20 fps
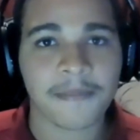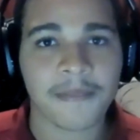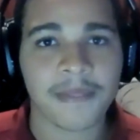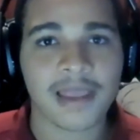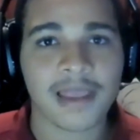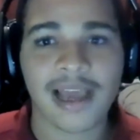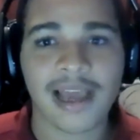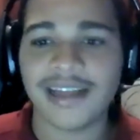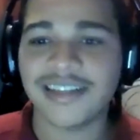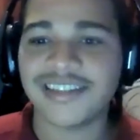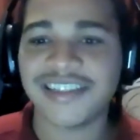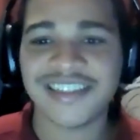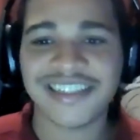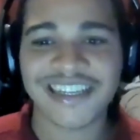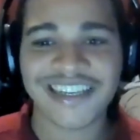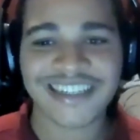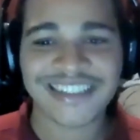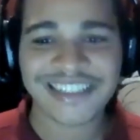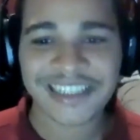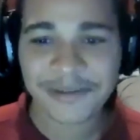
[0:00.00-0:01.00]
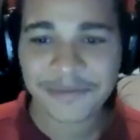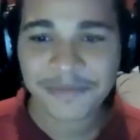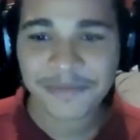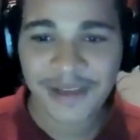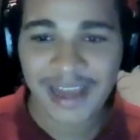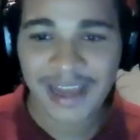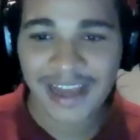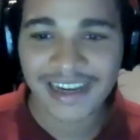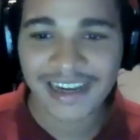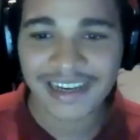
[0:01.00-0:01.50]
had to dig deep,
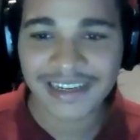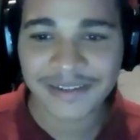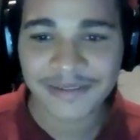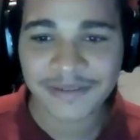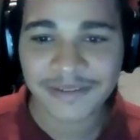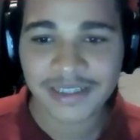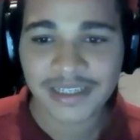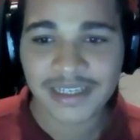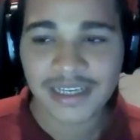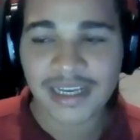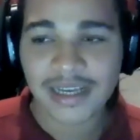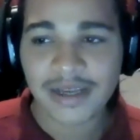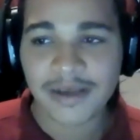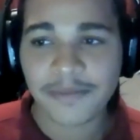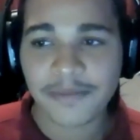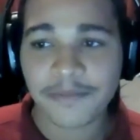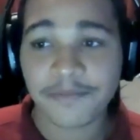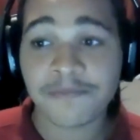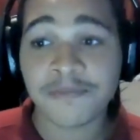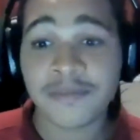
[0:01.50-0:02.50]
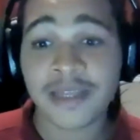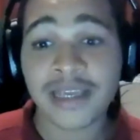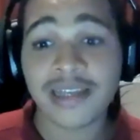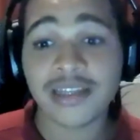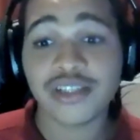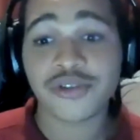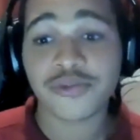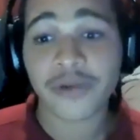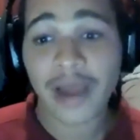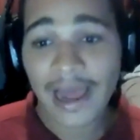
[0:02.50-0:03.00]
and mm-hmm. the
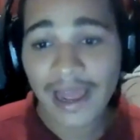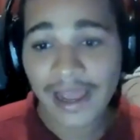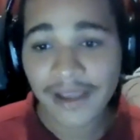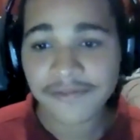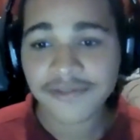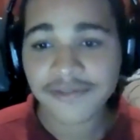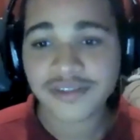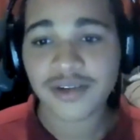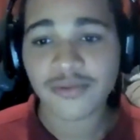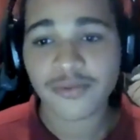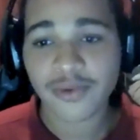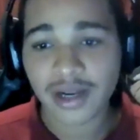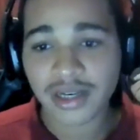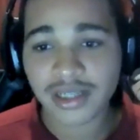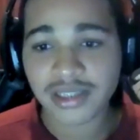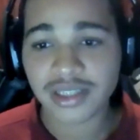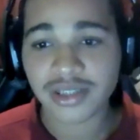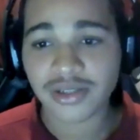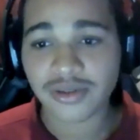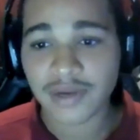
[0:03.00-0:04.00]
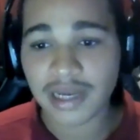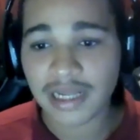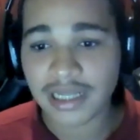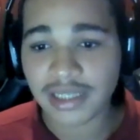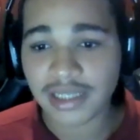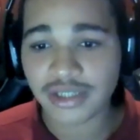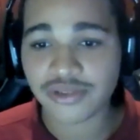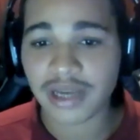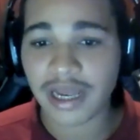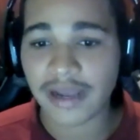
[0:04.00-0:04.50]
drive to want to do well,
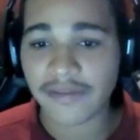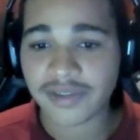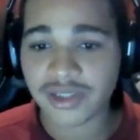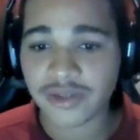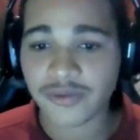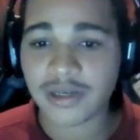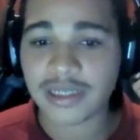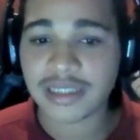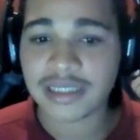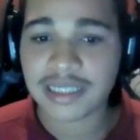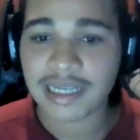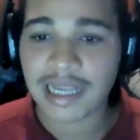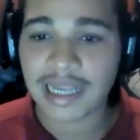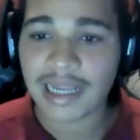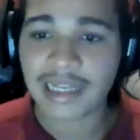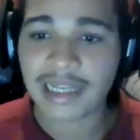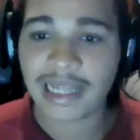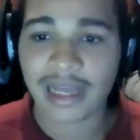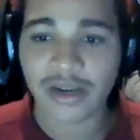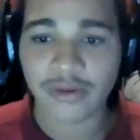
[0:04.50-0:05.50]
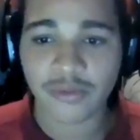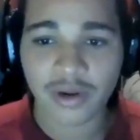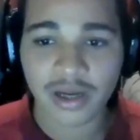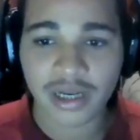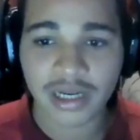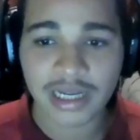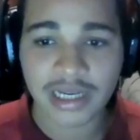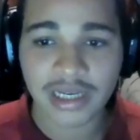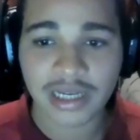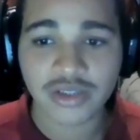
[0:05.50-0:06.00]
the drive to want to get that
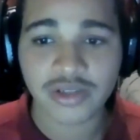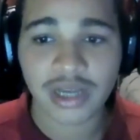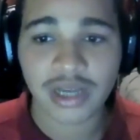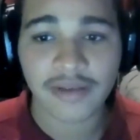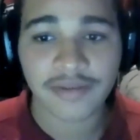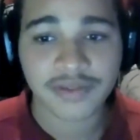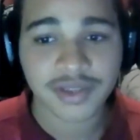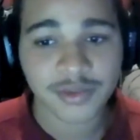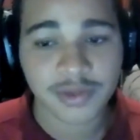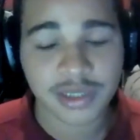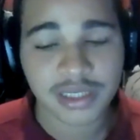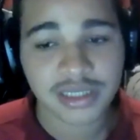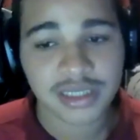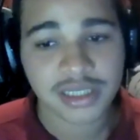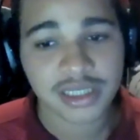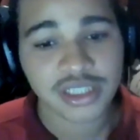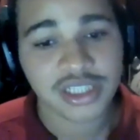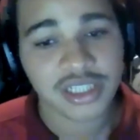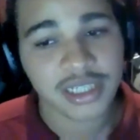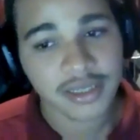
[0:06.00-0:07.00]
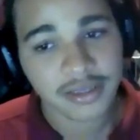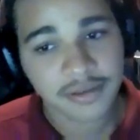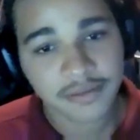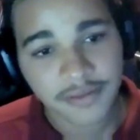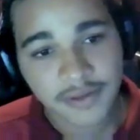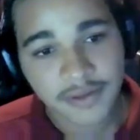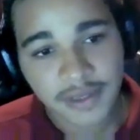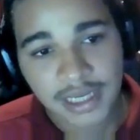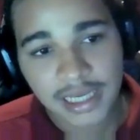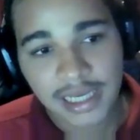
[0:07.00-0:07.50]
one, and the drive to want to
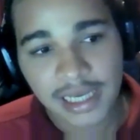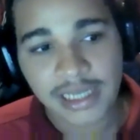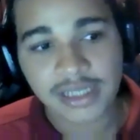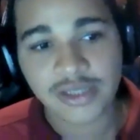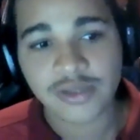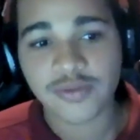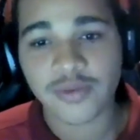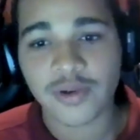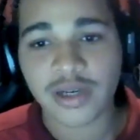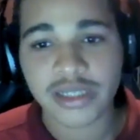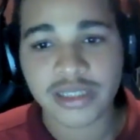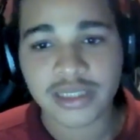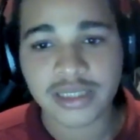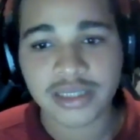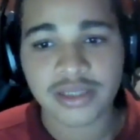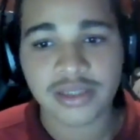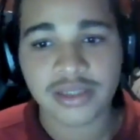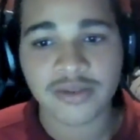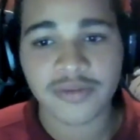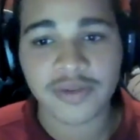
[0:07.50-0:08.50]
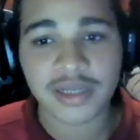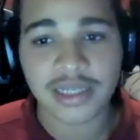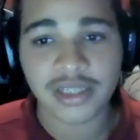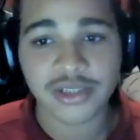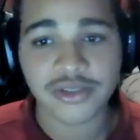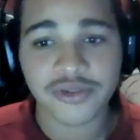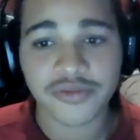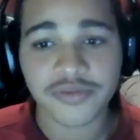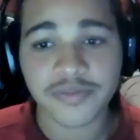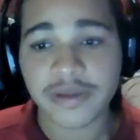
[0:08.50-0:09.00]
achieve is what really
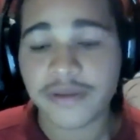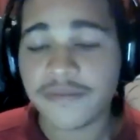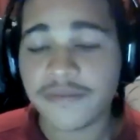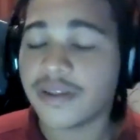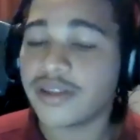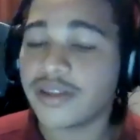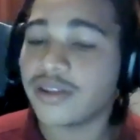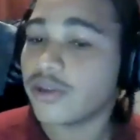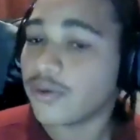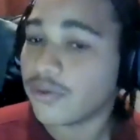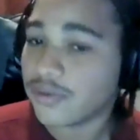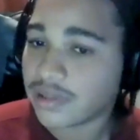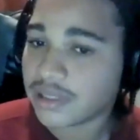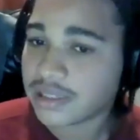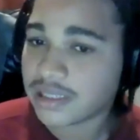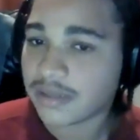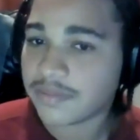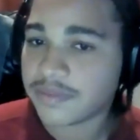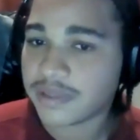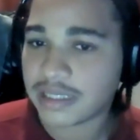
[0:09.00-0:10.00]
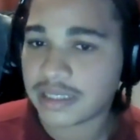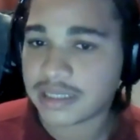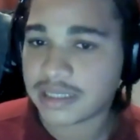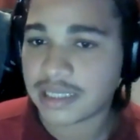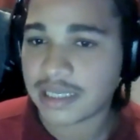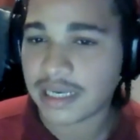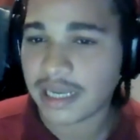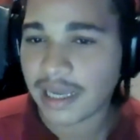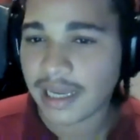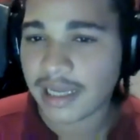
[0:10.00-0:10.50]
drove me for those subjects
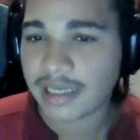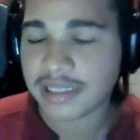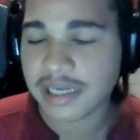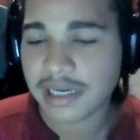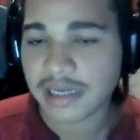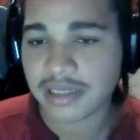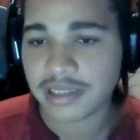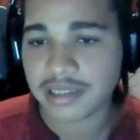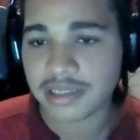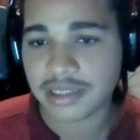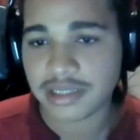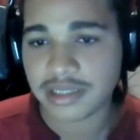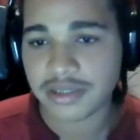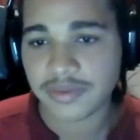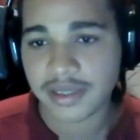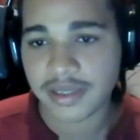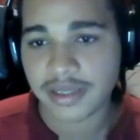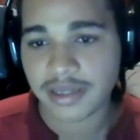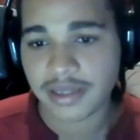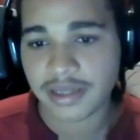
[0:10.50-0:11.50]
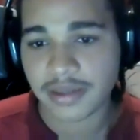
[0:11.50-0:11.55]
that I had challenges with.